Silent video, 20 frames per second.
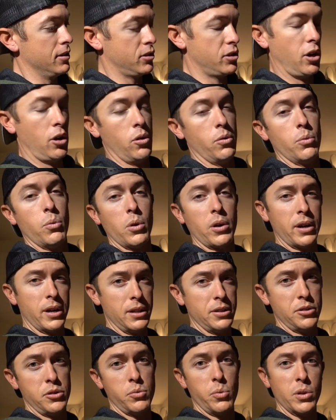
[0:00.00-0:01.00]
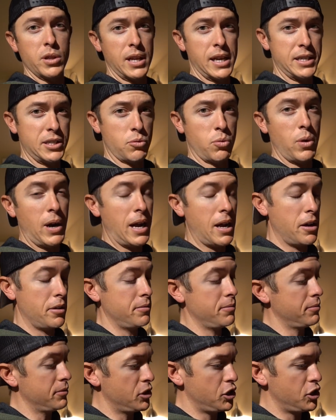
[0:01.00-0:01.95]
So we're going to do one last round